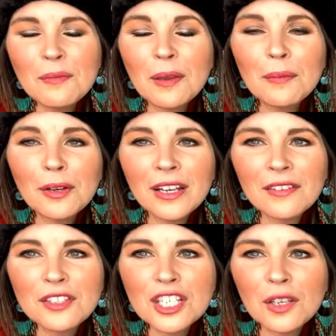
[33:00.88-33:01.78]
remember
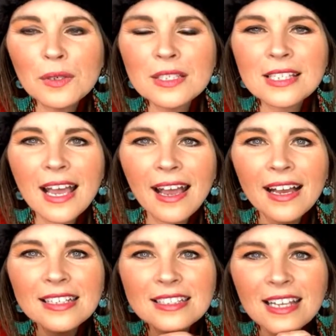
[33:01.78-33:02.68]
if she was
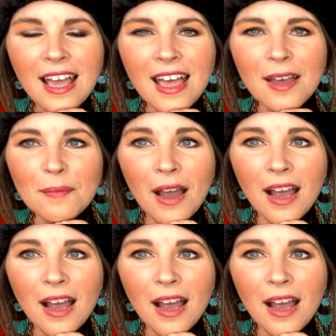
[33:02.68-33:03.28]
at um